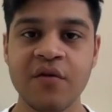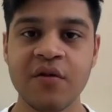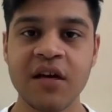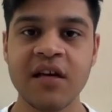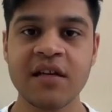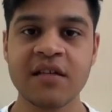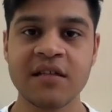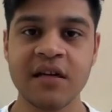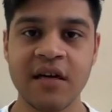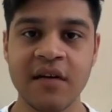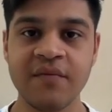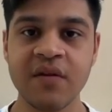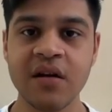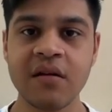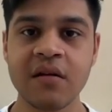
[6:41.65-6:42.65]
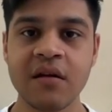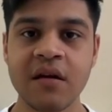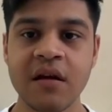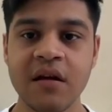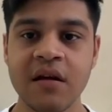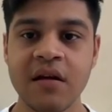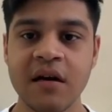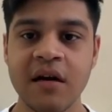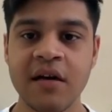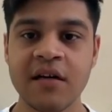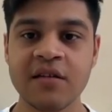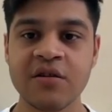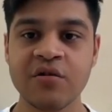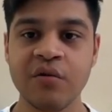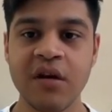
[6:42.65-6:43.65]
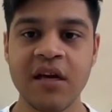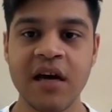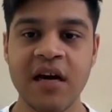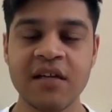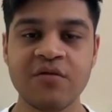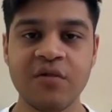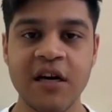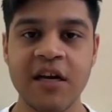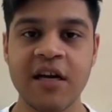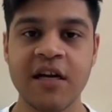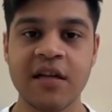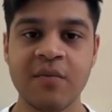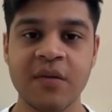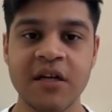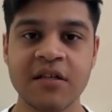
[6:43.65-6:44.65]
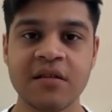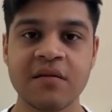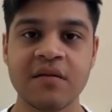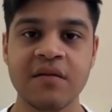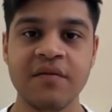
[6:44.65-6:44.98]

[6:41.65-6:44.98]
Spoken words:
today is 31, it is showing as 28th March.